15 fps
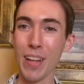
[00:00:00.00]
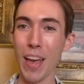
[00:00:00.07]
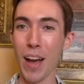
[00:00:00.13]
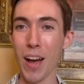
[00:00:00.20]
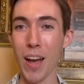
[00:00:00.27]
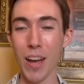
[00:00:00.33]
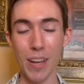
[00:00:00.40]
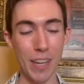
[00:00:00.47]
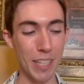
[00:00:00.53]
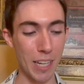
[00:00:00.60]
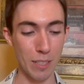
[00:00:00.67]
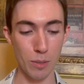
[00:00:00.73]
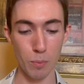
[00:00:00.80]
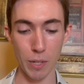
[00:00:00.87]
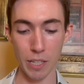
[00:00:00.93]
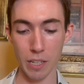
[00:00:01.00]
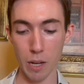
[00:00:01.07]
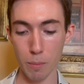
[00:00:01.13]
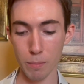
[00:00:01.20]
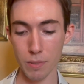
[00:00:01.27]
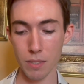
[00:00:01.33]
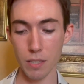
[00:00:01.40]
I guess when it
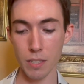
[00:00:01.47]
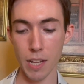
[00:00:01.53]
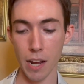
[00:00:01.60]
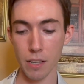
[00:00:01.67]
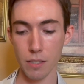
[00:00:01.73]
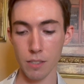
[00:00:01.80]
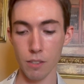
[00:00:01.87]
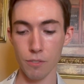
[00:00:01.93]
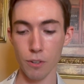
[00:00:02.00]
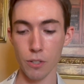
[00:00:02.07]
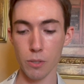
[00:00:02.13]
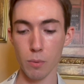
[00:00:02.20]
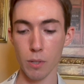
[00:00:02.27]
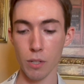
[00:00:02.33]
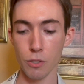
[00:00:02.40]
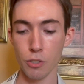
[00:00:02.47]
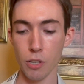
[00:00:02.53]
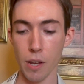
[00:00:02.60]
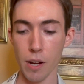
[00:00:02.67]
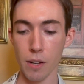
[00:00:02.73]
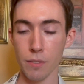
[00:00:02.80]
comes to decks, the first one I'll share,